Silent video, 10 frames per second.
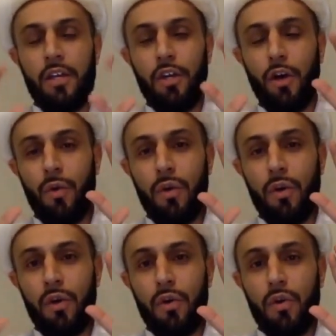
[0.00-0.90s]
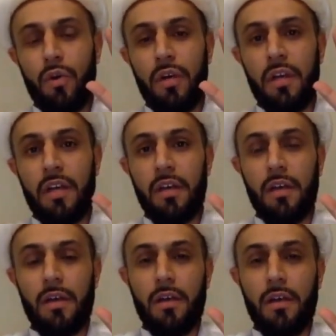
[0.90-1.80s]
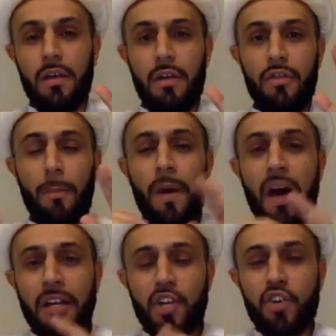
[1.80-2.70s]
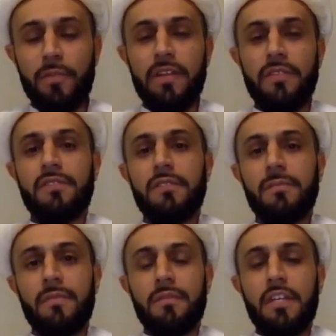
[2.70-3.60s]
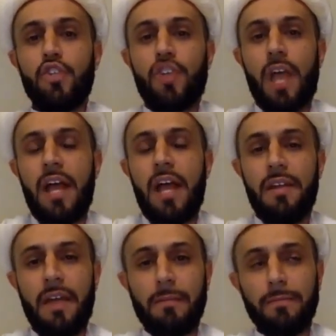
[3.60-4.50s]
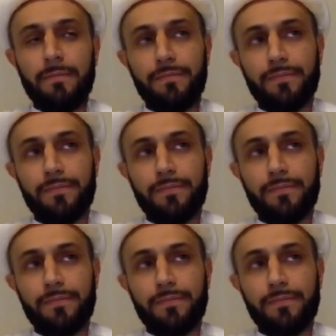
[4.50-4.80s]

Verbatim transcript: You know, the punishment in Jahannam